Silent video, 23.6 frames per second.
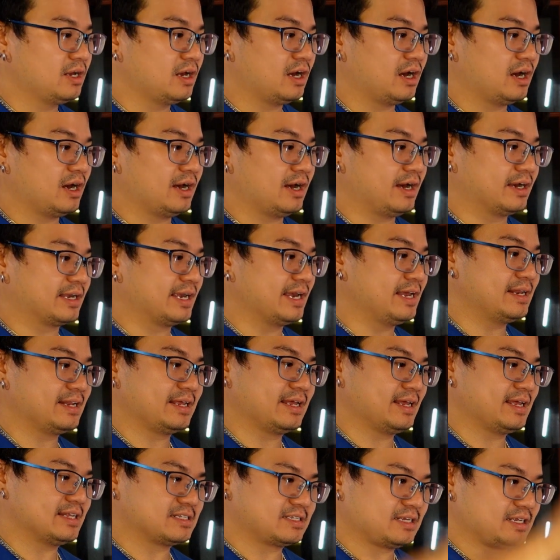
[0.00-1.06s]
Again,
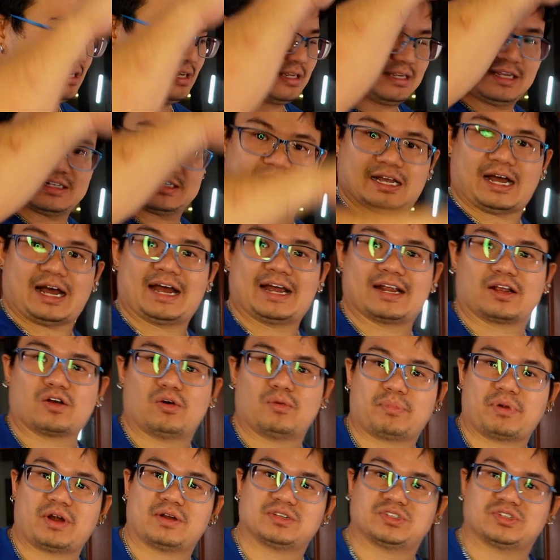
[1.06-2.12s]
as a height
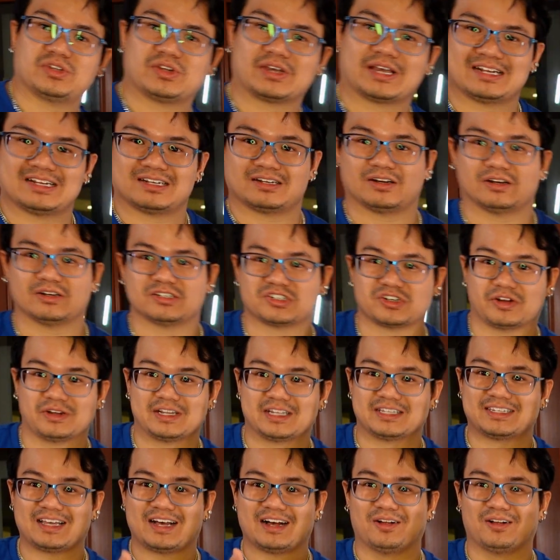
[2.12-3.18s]
comparison, you can
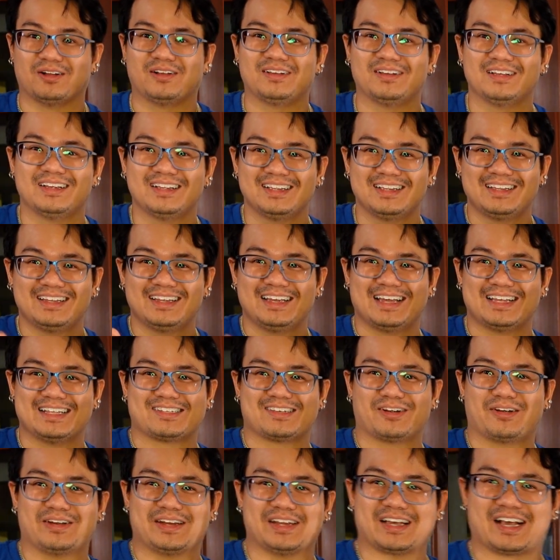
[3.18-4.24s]
generally tell
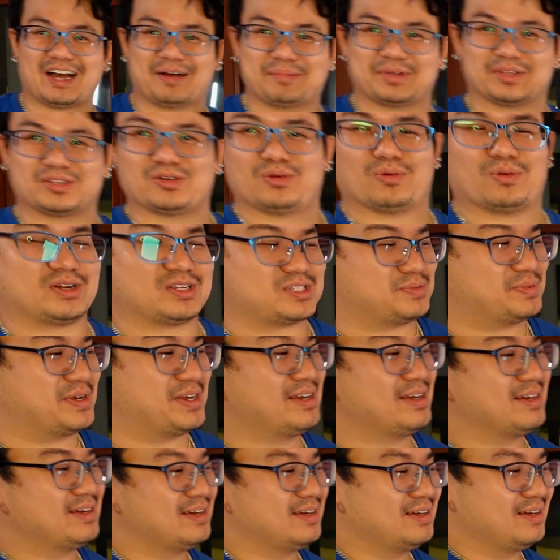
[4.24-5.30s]
it's already coming towards
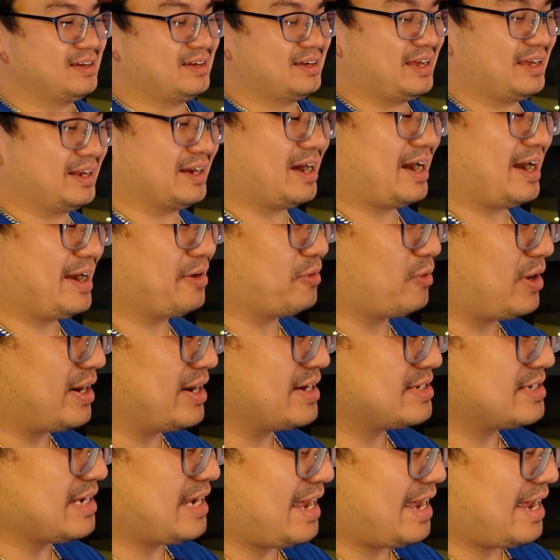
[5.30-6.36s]
me in
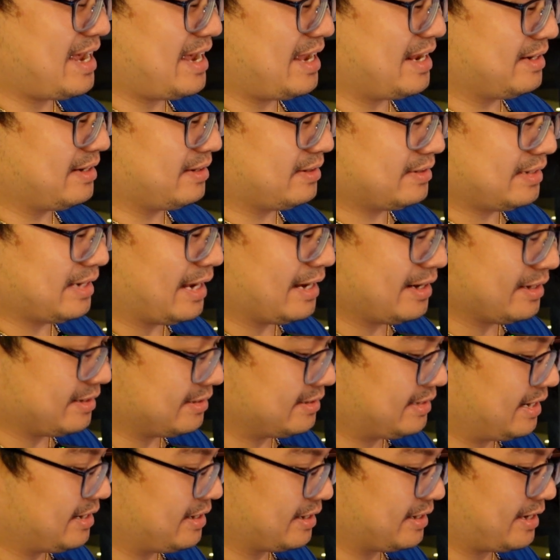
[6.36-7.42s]
height-wise. And
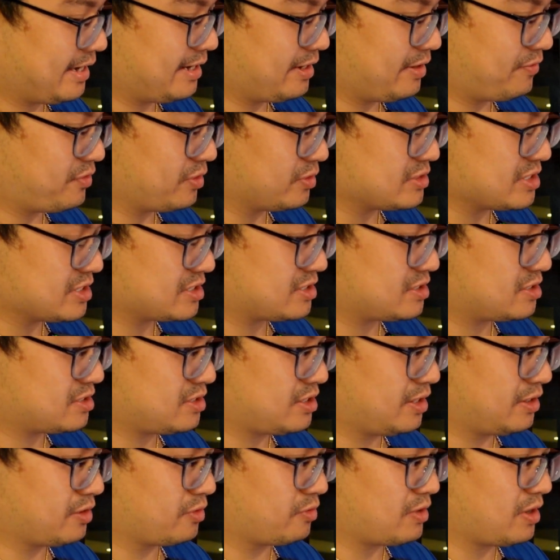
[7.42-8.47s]
then again, if you just
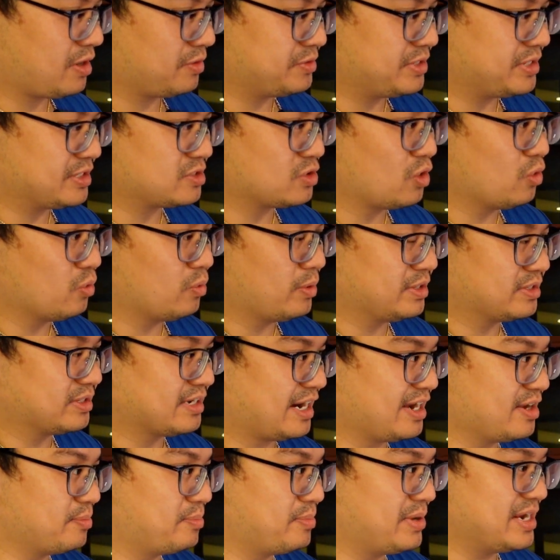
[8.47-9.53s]
turn around this whole
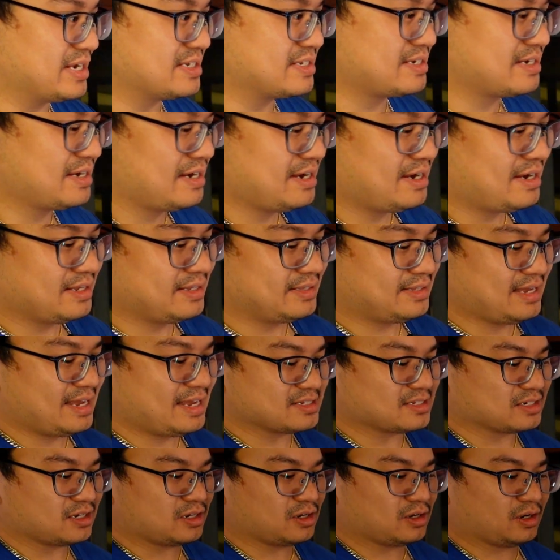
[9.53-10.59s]
entire base,
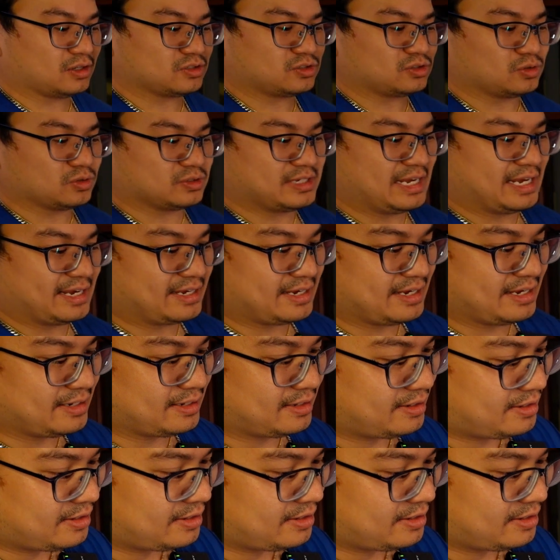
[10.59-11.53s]
there's a lot to take in.